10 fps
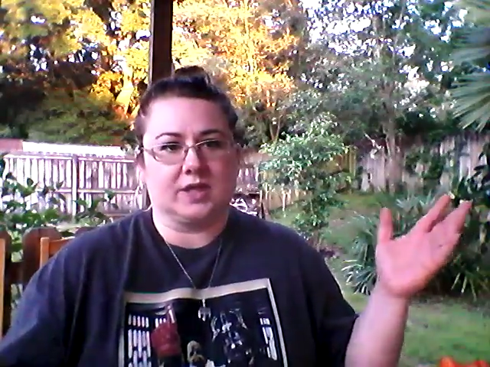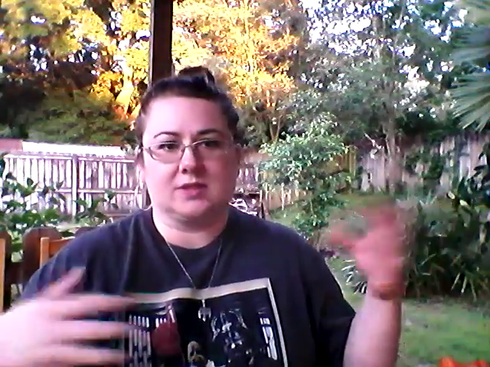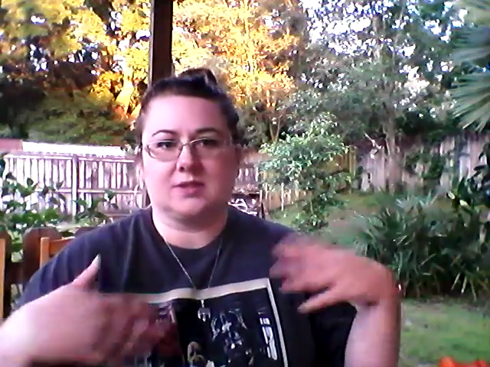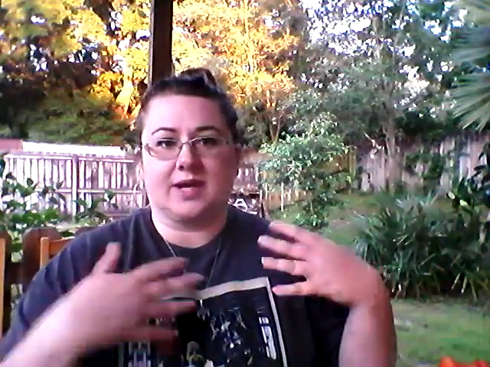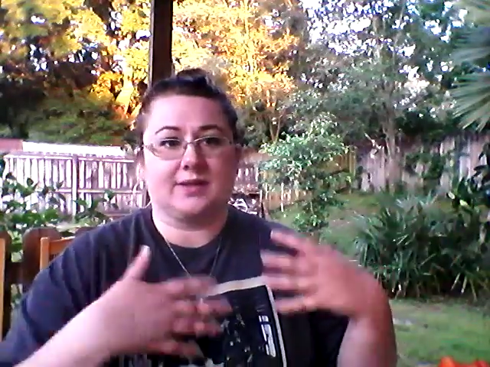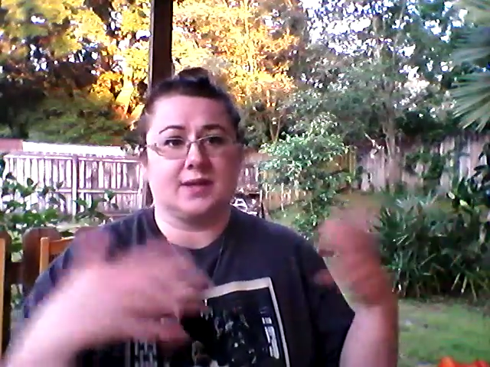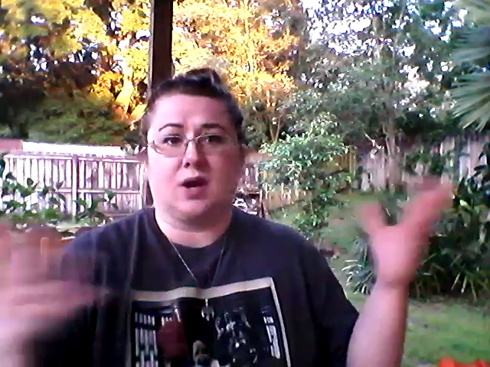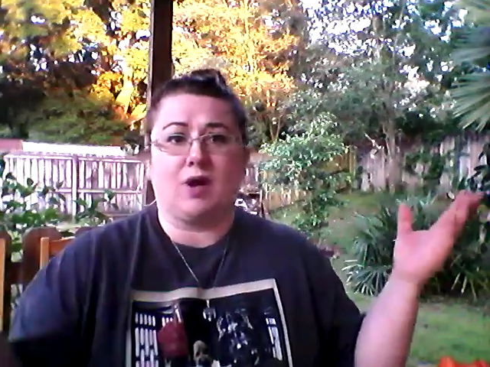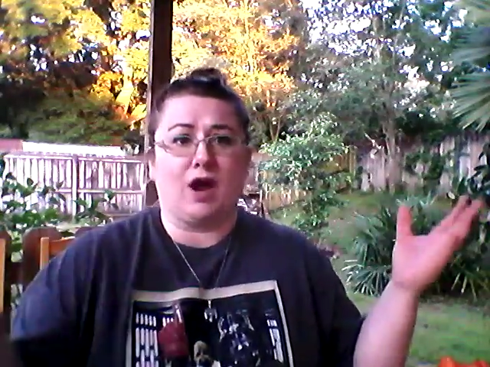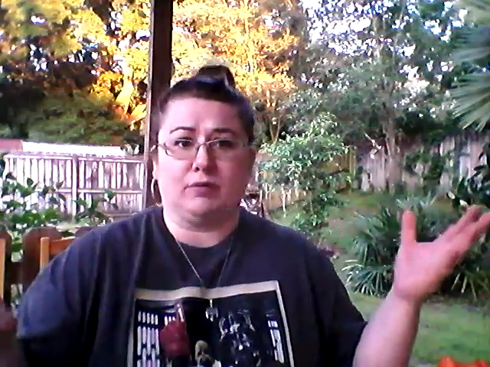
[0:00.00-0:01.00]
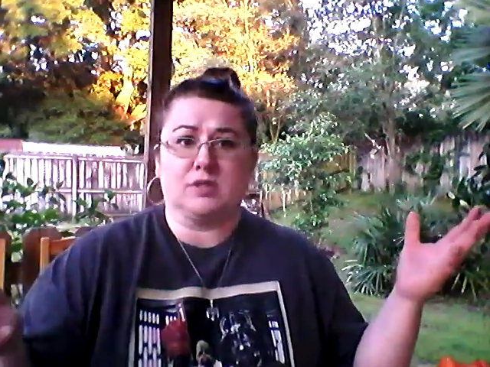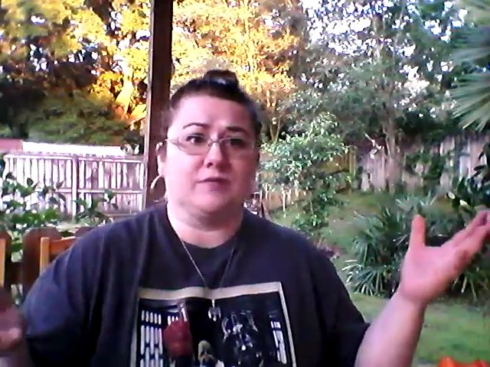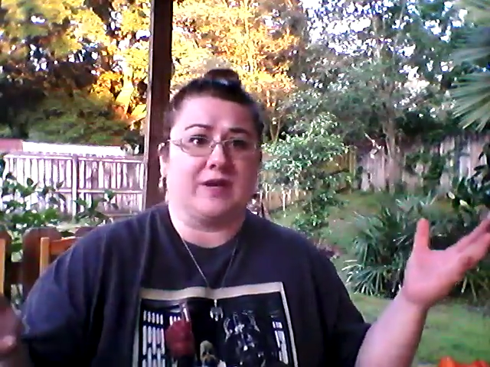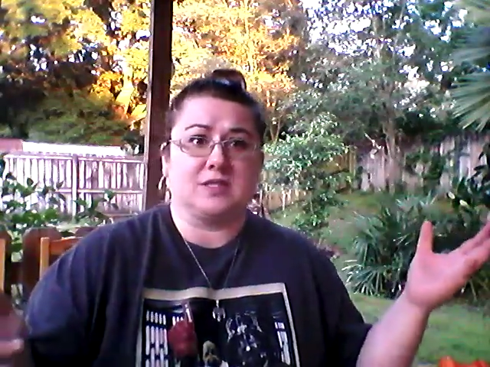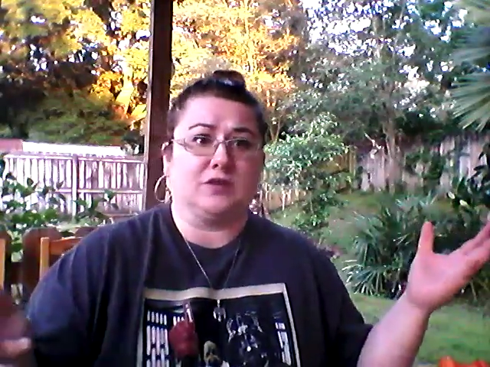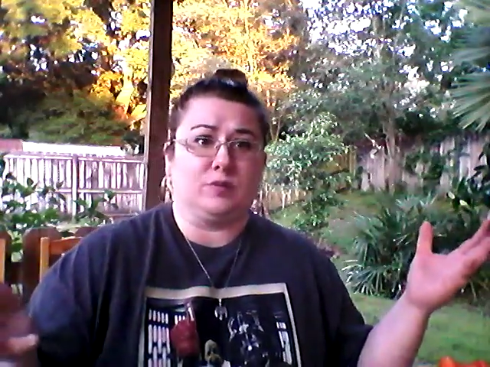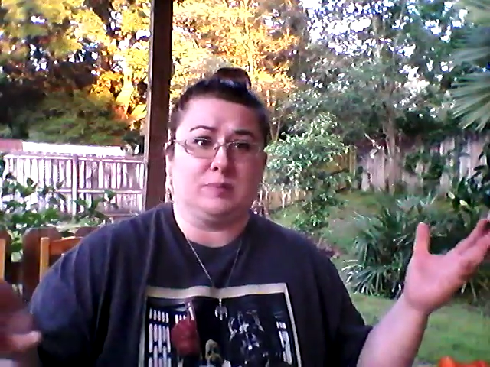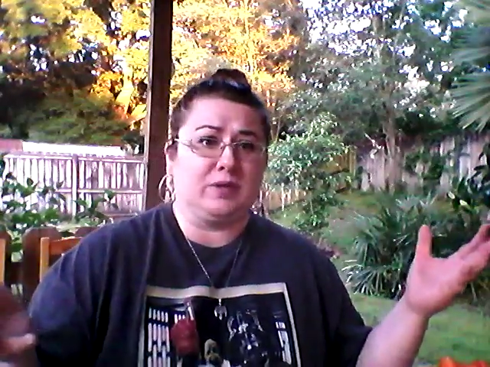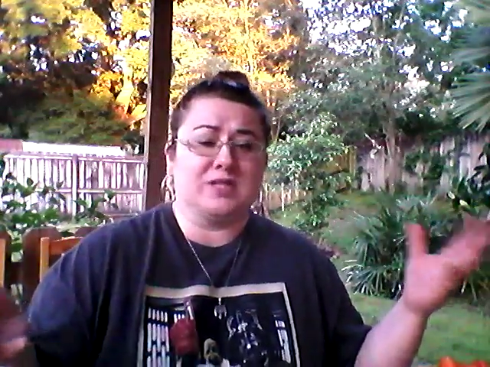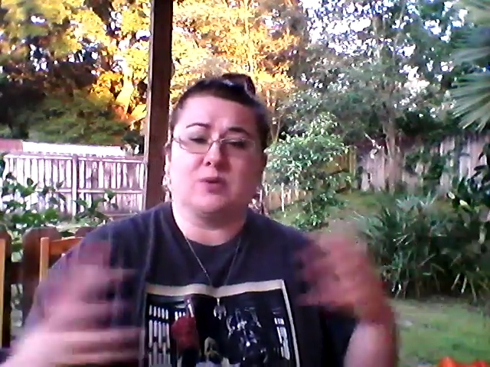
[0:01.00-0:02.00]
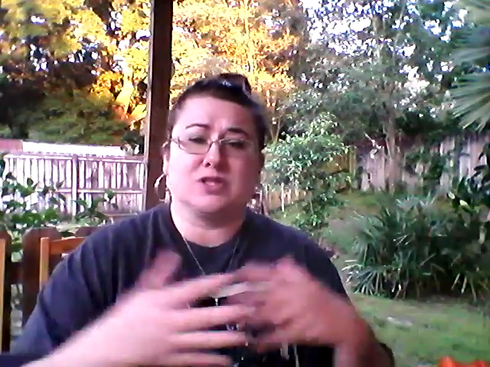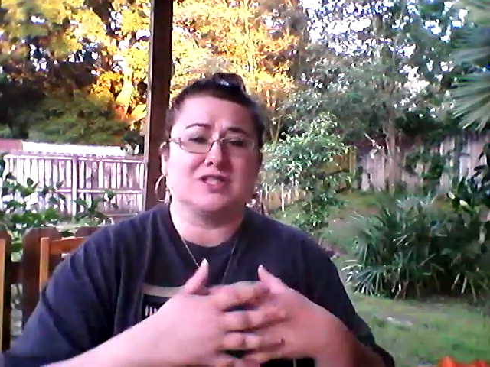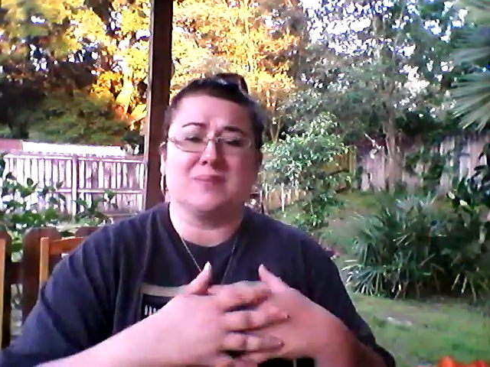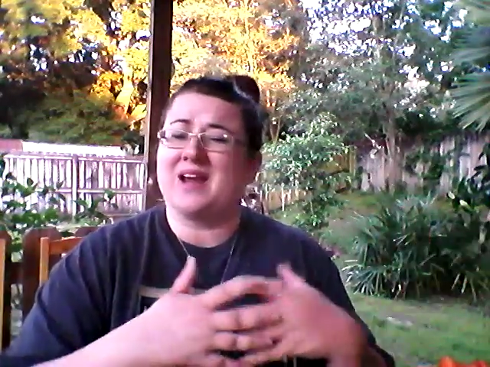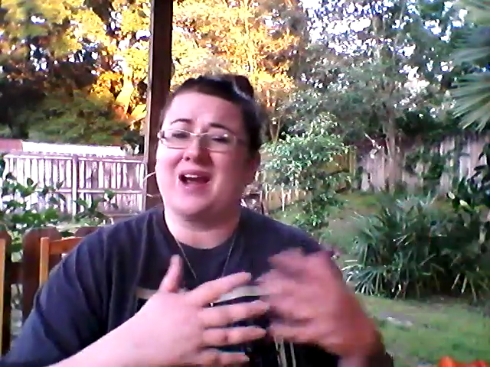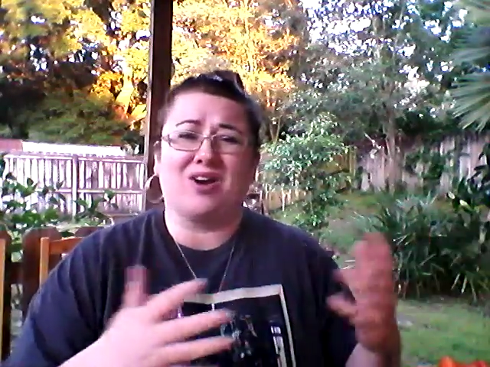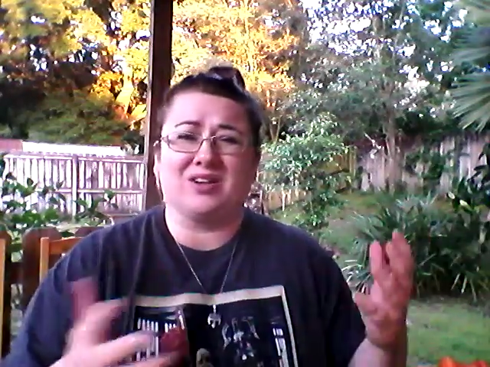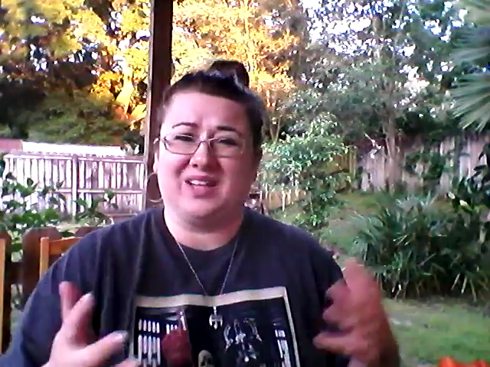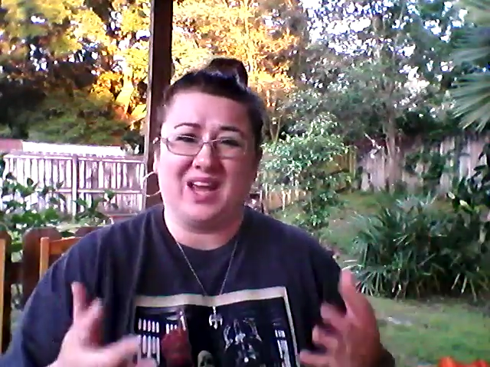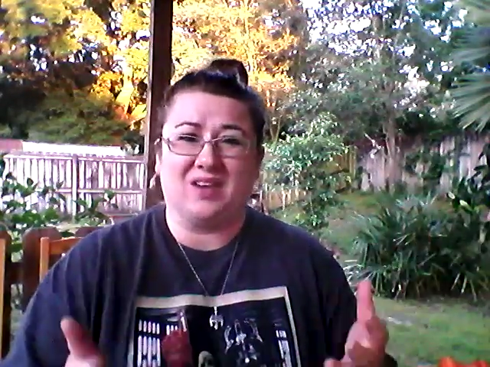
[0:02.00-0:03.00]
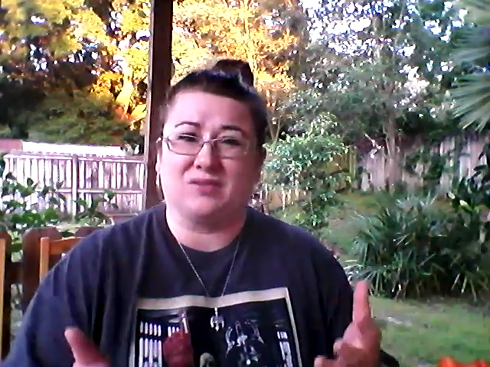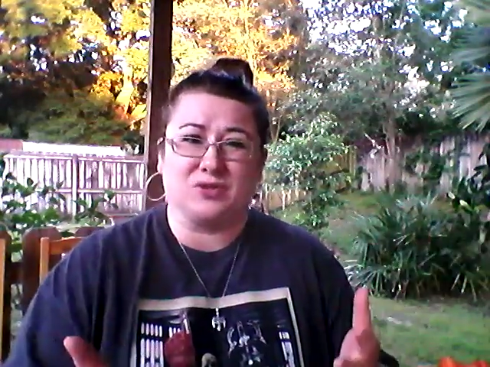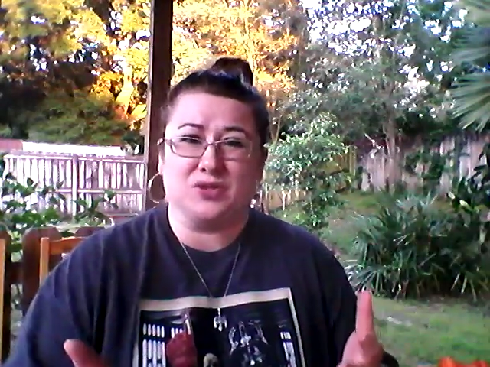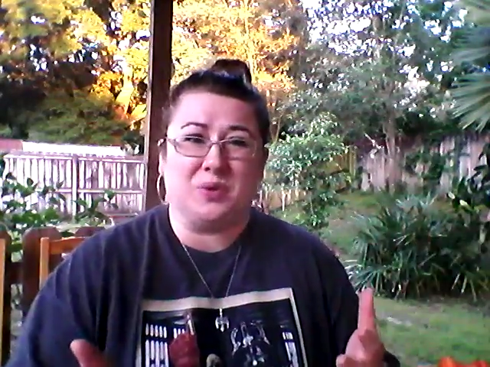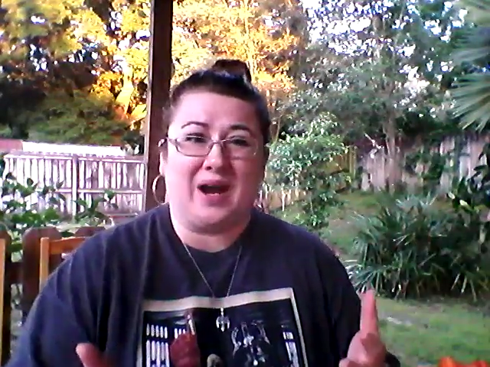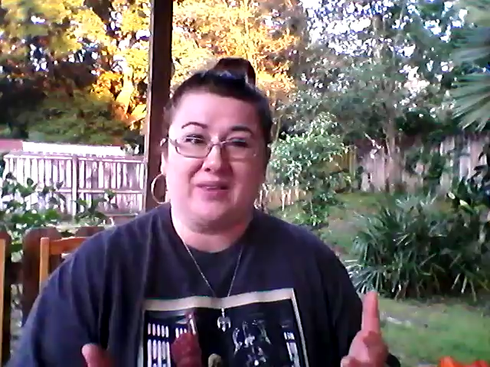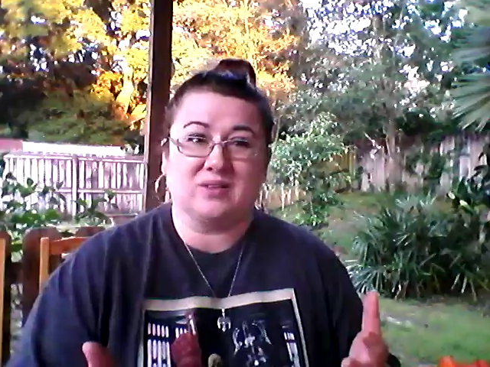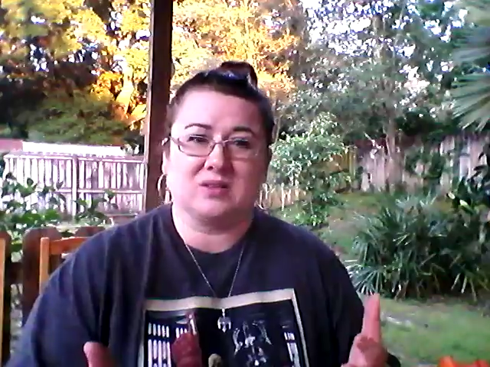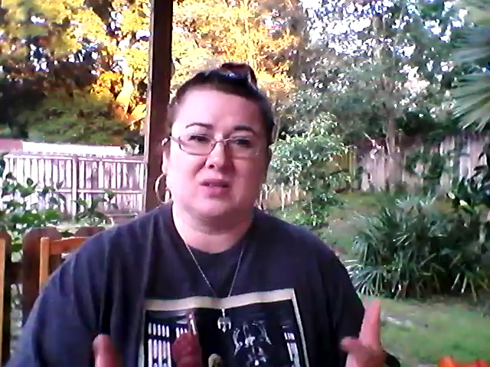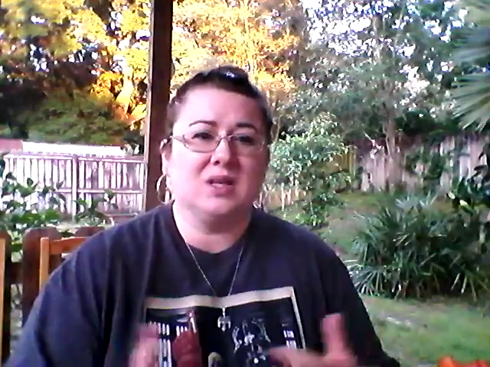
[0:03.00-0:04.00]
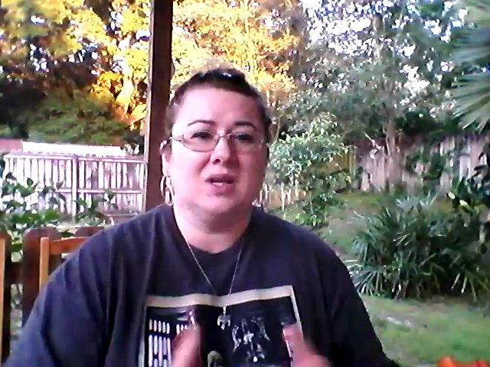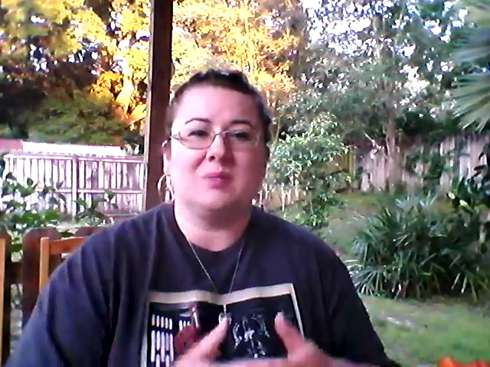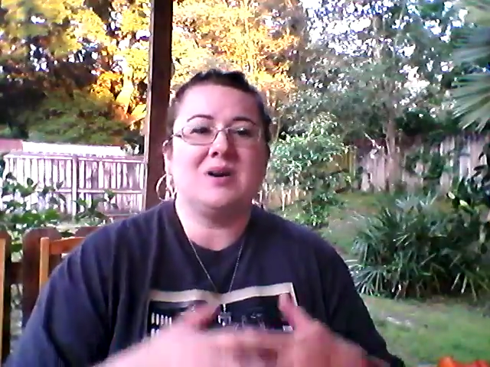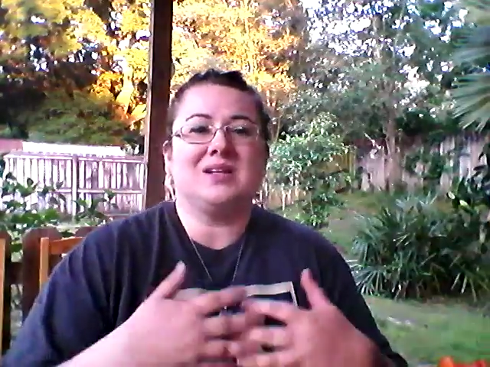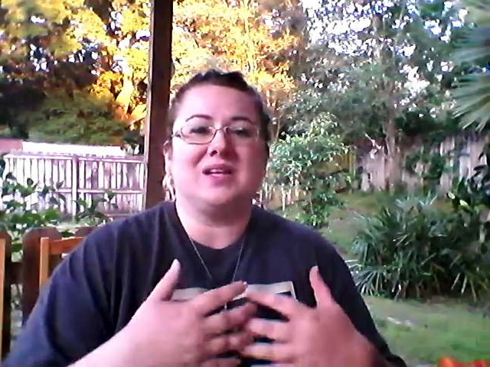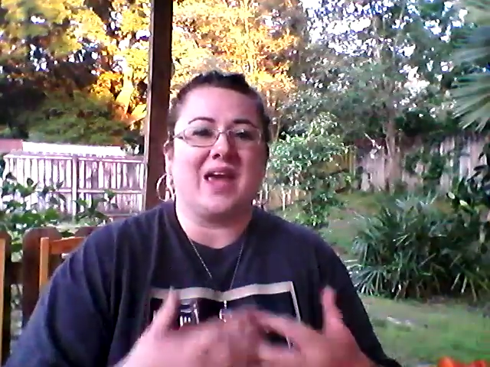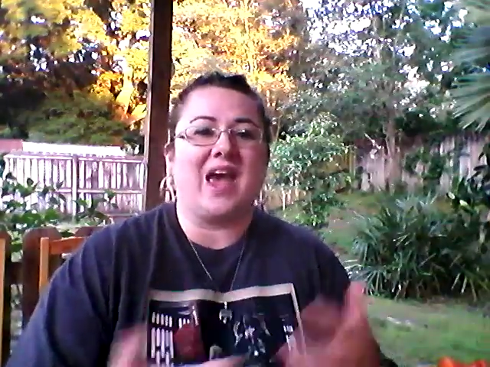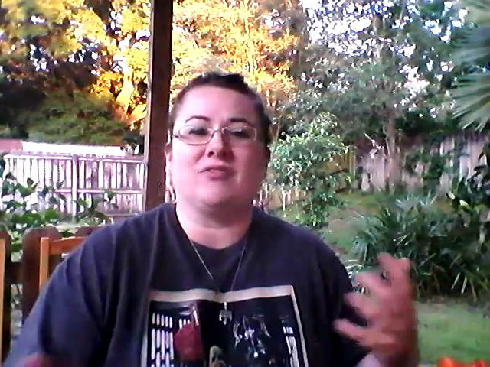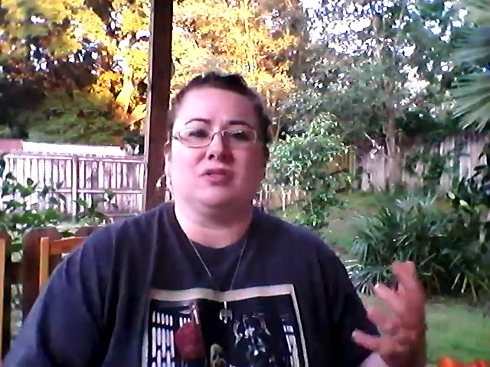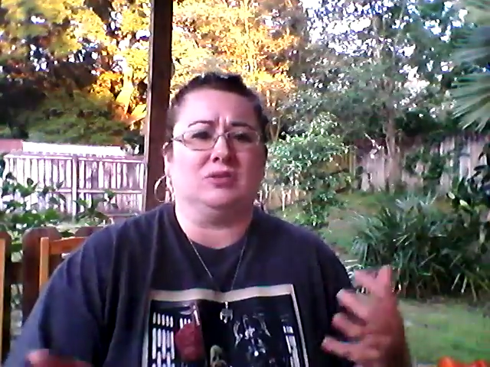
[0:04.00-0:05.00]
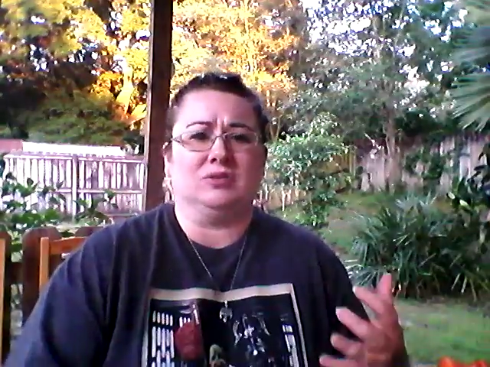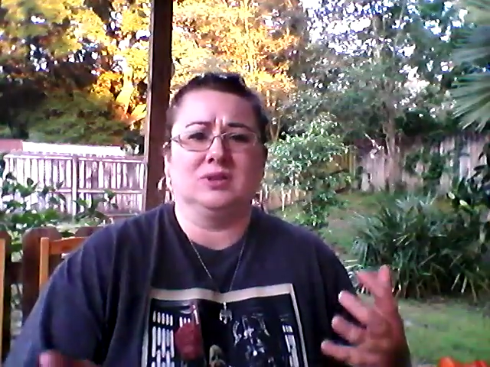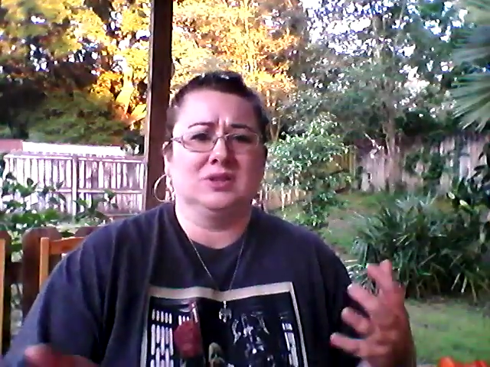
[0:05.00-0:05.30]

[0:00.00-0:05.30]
That's that's how I was festive with Beltane, which is something I hardly ever do either. Hardly ever.